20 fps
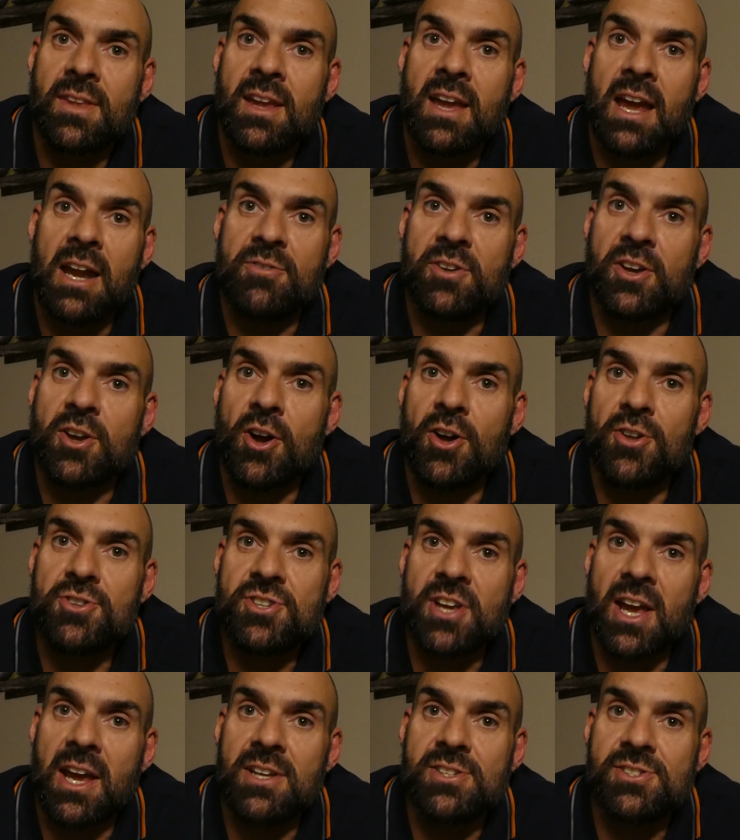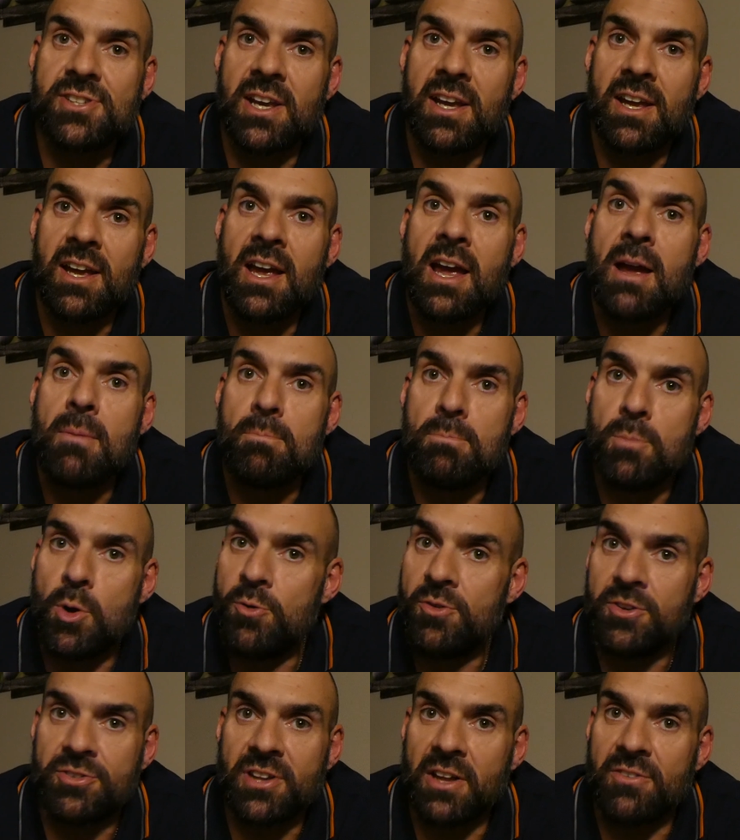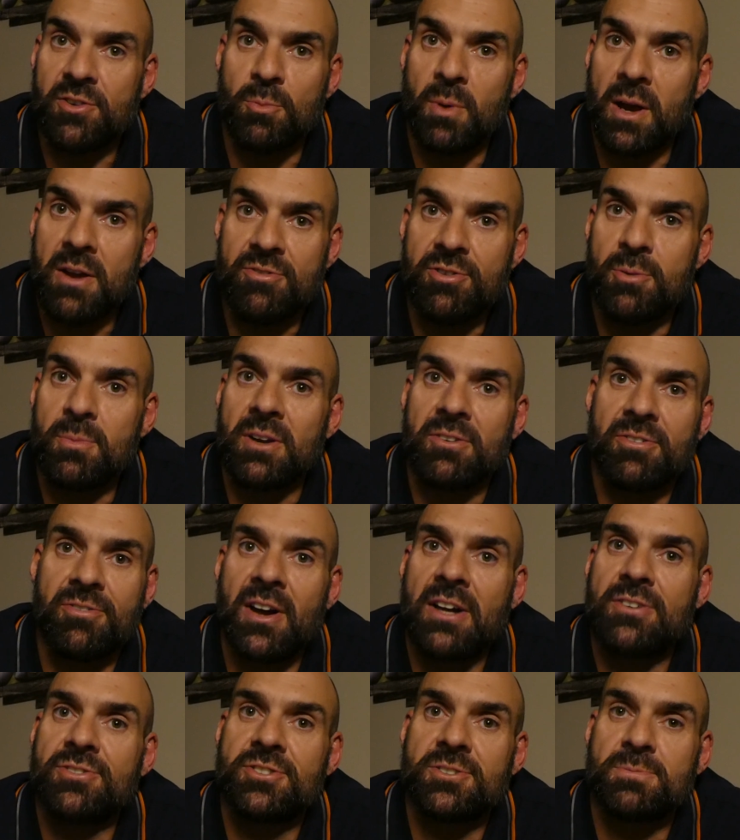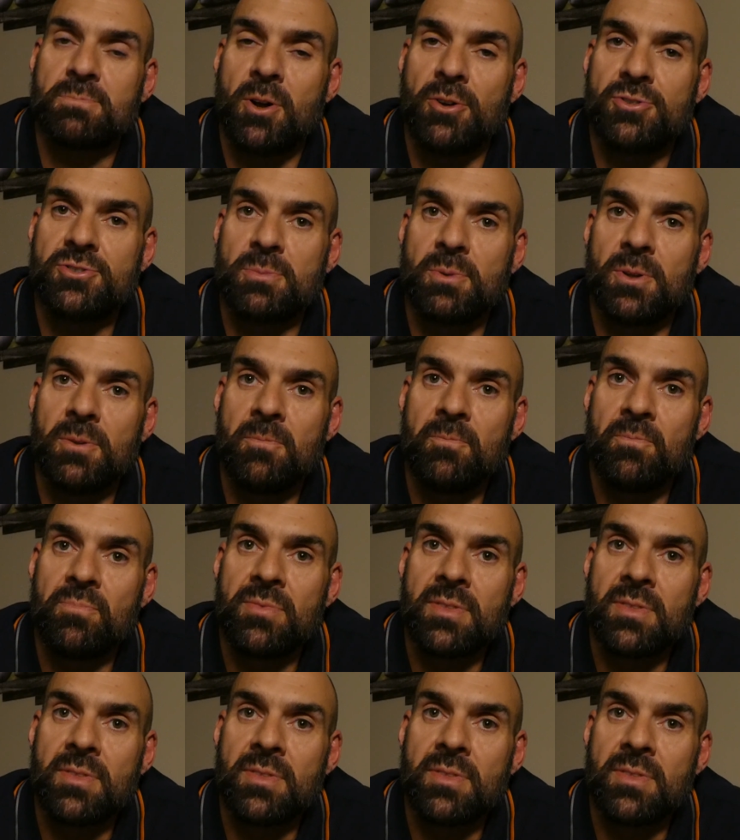And if you can't change it, move yourself away from it as fast as possible.